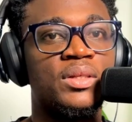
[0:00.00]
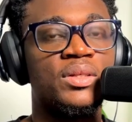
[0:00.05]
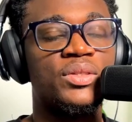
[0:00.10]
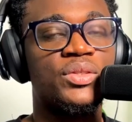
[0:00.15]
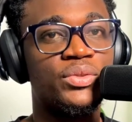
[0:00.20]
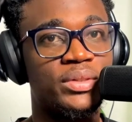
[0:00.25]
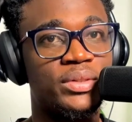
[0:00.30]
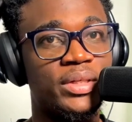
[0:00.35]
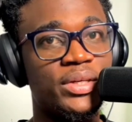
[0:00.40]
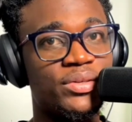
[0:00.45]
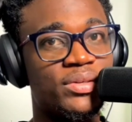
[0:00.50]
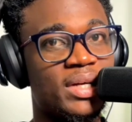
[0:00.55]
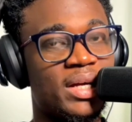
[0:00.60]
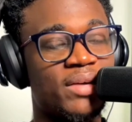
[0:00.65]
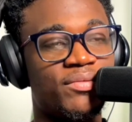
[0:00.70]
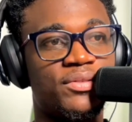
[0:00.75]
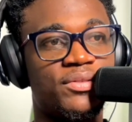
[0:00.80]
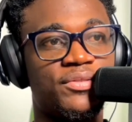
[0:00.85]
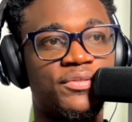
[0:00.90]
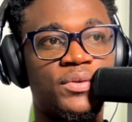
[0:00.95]
So there you
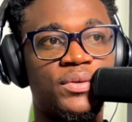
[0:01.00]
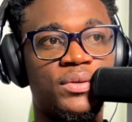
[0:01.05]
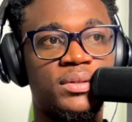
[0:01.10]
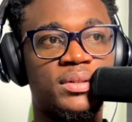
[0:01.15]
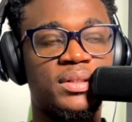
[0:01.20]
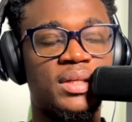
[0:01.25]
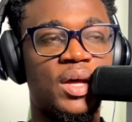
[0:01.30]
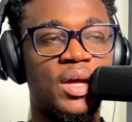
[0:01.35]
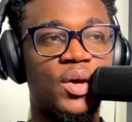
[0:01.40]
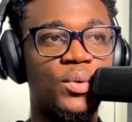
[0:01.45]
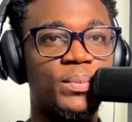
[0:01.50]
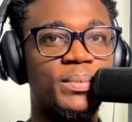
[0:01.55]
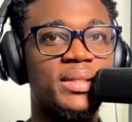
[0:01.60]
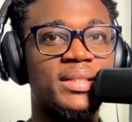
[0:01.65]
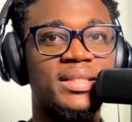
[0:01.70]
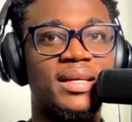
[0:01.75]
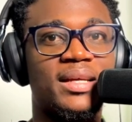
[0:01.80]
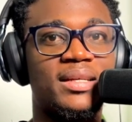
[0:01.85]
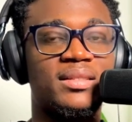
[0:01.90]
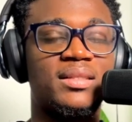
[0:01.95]
have it, folks. I hope
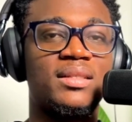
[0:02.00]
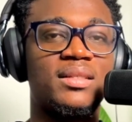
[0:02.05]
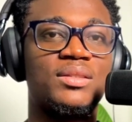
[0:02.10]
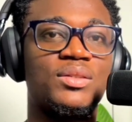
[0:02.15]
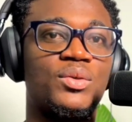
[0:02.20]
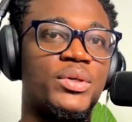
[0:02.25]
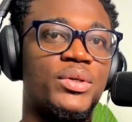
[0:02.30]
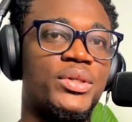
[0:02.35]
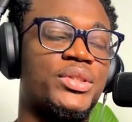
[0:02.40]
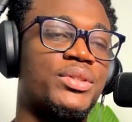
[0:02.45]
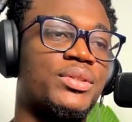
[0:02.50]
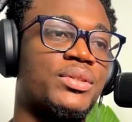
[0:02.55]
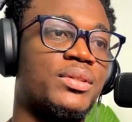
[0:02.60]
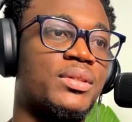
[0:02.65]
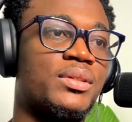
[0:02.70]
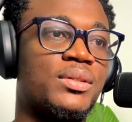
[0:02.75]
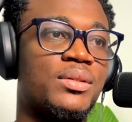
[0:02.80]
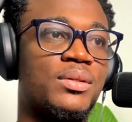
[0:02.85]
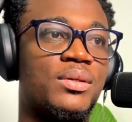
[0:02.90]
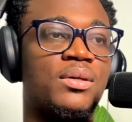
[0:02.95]
this answered the
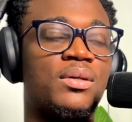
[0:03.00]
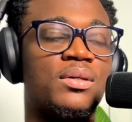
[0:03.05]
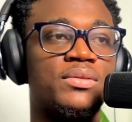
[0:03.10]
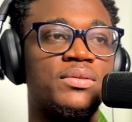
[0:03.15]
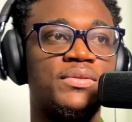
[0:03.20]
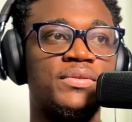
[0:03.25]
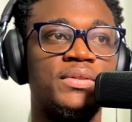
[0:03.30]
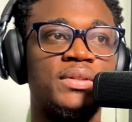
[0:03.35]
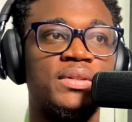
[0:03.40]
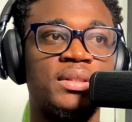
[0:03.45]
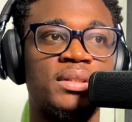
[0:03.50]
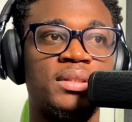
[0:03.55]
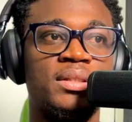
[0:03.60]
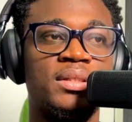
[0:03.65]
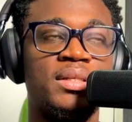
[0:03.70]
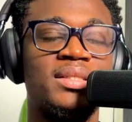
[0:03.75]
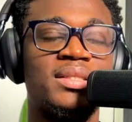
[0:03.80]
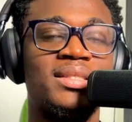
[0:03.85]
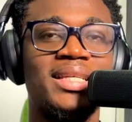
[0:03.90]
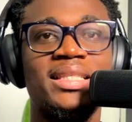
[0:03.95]
question of
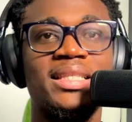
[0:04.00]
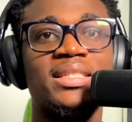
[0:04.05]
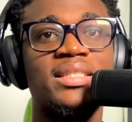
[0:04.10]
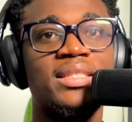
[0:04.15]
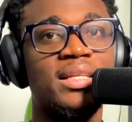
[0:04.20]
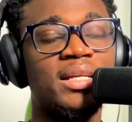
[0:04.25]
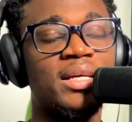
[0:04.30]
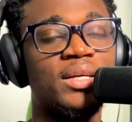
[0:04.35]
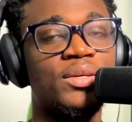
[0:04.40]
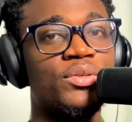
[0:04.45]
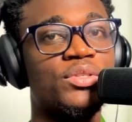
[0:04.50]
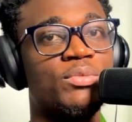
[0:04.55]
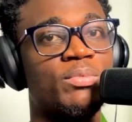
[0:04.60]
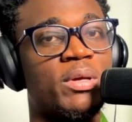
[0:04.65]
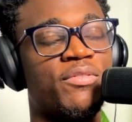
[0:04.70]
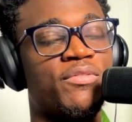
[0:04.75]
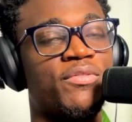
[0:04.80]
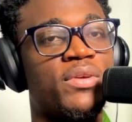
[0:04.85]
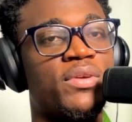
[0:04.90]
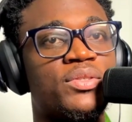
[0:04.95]
the settings that I use in
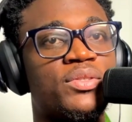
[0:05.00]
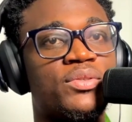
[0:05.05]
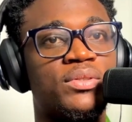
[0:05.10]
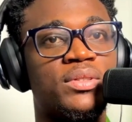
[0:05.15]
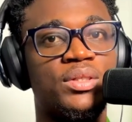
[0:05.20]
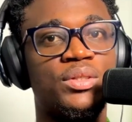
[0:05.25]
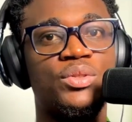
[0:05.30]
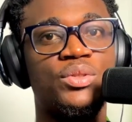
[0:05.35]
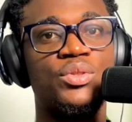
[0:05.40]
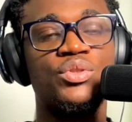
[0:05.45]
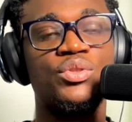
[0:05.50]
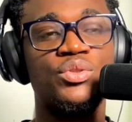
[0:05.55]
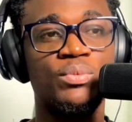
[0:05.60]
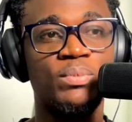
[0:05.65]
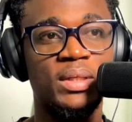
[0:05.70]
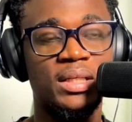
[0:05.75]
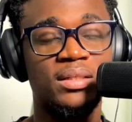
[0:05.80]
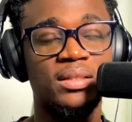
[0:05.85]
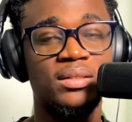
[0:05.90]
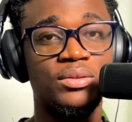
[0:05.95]
my VS Code editor to
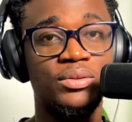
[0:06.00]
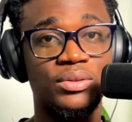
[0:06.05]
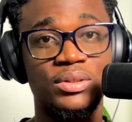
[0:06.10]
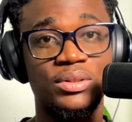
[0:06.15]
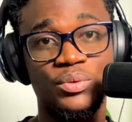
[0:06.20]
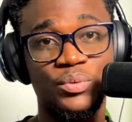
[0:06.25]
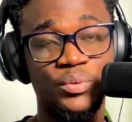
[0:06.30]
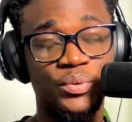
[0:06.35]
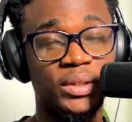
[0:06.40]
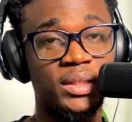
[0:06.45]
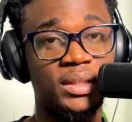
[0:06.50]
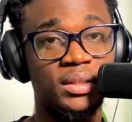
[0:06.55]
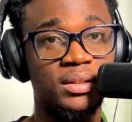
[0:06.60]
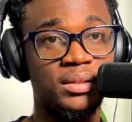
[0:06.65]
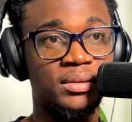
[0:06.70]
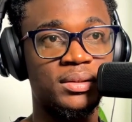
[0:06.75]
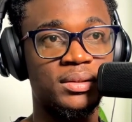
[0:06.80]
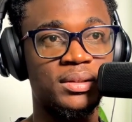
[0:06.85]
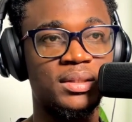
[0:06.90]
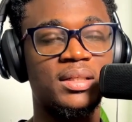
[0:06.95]
make it look the way it
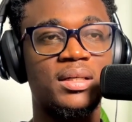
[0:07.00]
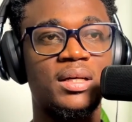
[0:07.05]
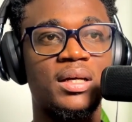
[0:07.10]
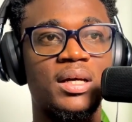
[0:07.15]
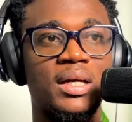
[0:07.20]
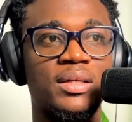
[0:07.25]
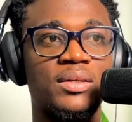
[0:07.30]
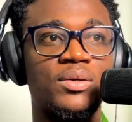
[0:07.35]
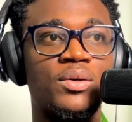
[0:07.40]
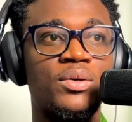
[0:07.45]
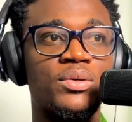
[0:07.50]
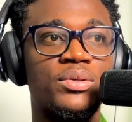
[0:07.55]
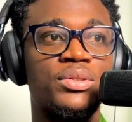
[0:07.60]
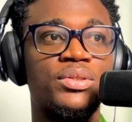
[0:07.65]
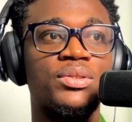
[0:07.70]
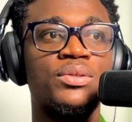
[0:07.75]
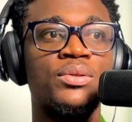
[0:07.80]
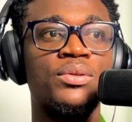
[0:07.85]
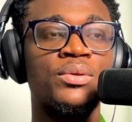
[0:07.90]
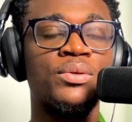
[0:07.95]
look, and
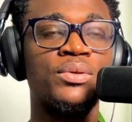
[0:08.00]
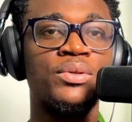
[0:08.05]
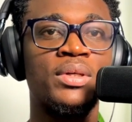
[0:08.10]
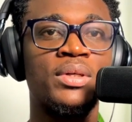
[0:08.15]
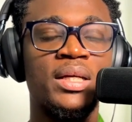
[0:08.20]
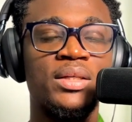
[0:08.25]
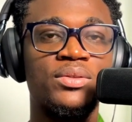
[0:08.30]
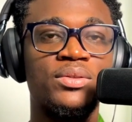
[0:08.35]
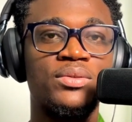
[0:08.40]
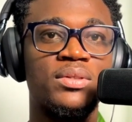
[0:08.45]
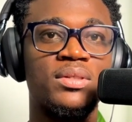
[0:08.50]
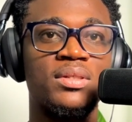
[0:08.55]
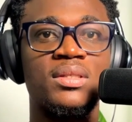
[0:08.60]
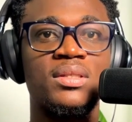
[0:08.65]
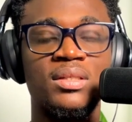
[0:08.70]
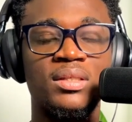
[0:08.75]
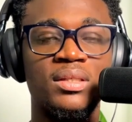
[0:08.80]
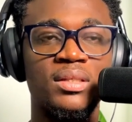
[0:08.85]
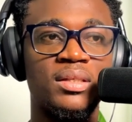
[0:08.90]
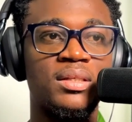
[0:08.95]
also you get to
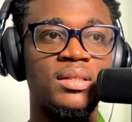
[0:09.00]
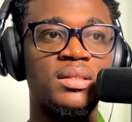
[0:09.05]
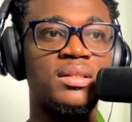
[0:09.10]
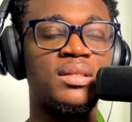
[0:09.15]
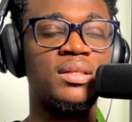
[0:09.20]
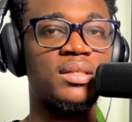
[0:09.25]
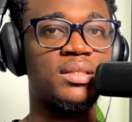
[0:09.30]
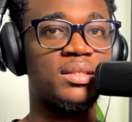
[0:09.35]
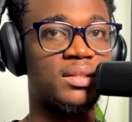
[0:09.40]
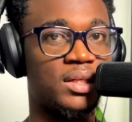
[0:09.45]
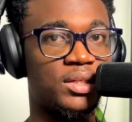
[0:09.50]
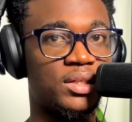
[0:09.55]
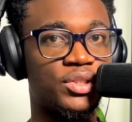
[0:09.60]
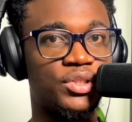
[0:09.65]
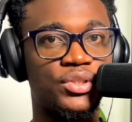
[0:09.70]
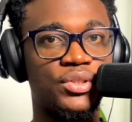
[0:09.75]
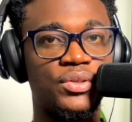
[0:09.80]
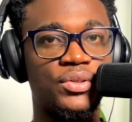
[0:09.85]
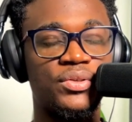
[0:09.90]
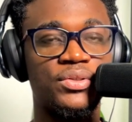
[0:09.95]
see the
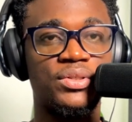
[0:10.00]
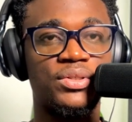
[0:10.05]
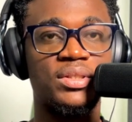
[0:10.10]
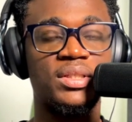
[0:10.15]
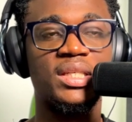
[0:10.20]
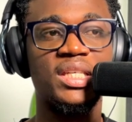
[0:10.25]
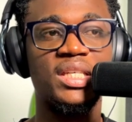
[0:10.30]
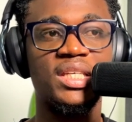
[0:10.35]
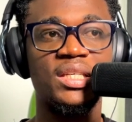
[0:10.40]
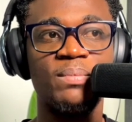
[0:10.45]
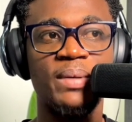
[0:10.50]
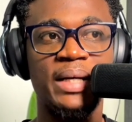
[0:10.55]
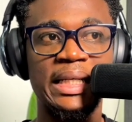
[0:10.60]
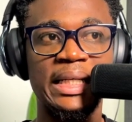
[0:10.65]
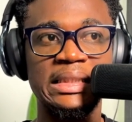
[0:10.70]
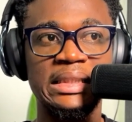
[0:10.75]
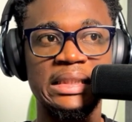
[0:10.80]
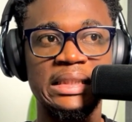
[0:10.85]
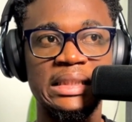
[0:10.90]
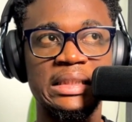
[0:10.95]
extensions, the key
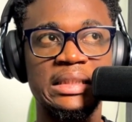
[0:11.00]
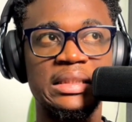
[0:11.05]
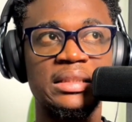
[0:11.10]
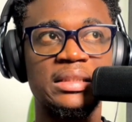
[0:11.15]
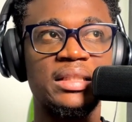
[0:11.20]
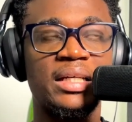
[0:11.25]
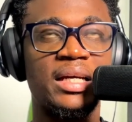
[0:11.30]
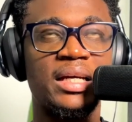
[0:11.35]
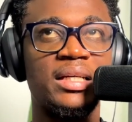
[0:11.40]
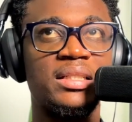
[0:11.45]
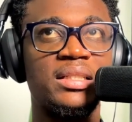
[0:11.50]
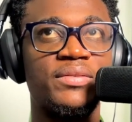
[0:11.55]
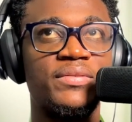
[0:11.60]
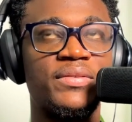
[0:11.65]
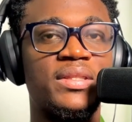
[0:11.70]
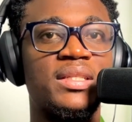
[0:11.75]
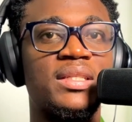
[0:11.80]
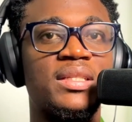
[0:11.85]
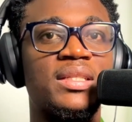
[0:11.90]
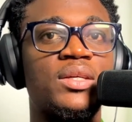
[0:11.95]
bindings, and
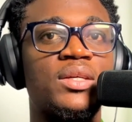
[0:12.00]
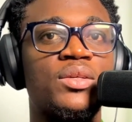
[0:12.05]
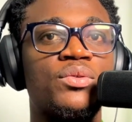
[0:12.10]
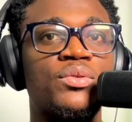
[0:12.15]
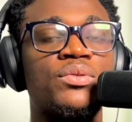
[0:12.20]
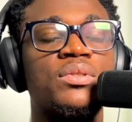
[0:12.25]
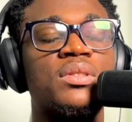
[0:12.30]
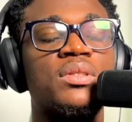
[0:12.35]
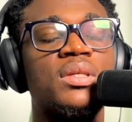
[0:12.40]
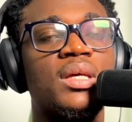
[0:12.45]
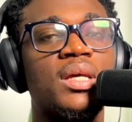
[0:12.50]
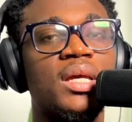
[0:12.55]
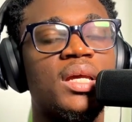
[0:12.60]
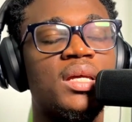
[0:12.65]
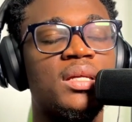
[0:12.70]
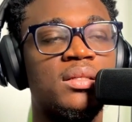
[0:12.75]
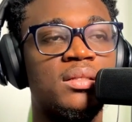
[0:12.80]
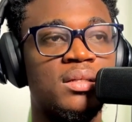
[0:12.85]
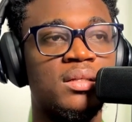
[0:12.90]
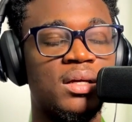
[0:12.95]
everything I use
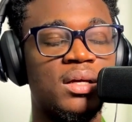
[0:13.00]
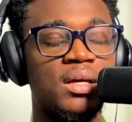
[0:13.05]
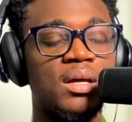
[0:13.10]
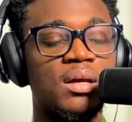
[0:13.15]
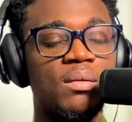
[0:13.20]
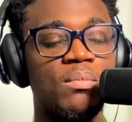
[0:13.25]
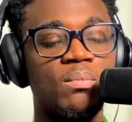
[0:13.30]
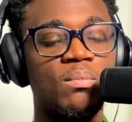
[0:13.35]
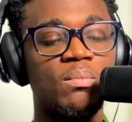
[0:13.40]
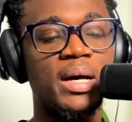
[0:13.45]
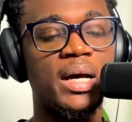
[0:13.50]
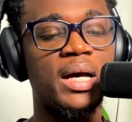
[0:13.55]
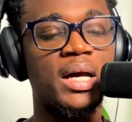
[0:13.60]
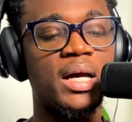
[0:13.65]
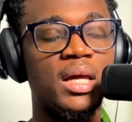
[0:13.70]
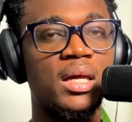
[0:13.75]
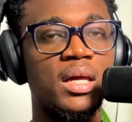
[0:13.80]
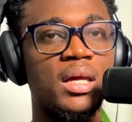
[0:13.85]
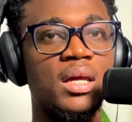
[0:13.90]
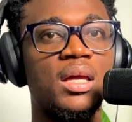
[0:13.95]
in
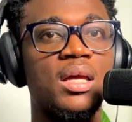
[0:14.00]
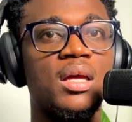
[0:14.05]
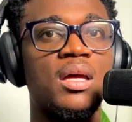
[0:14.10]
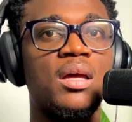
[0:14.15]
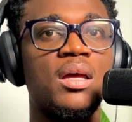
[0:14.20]
my